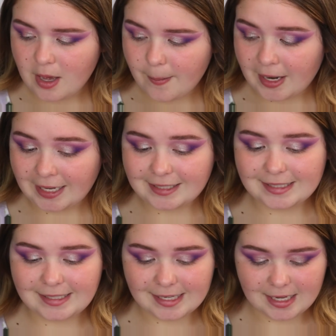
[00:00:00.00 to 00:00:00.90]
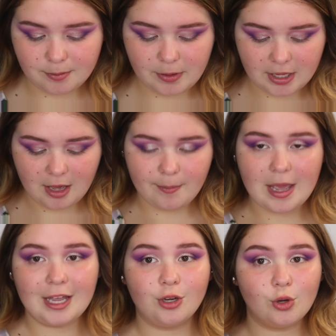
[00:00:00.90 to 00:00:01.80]
But I did pick up
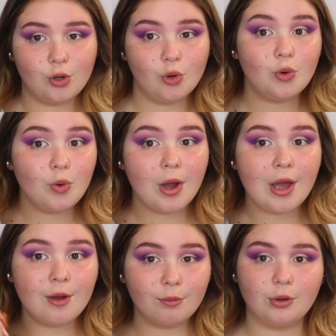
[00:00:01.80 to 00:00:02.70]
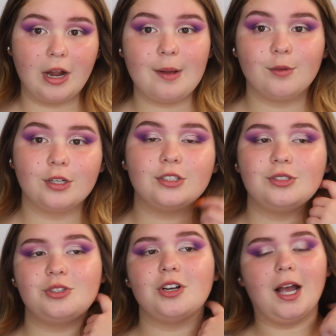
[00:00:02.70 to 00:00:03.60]
a new primer to
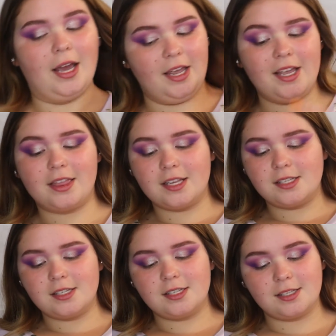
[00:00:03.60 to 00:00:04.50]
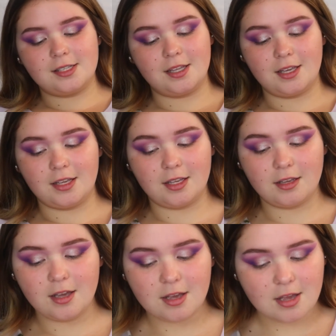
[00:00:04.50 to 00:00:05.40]
try, and this is the
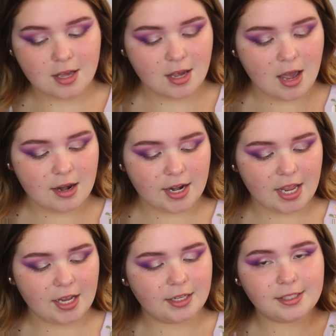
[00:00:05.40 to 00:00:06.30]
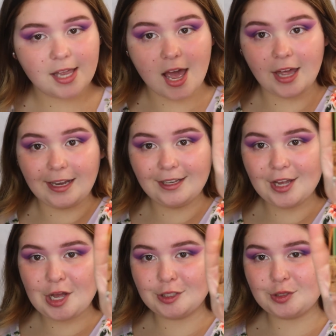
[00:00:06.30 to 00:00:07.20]
NYX
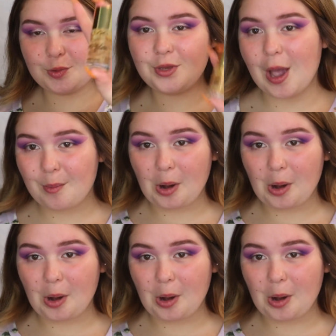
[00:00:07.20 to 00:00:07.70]
Honey Dew Me Up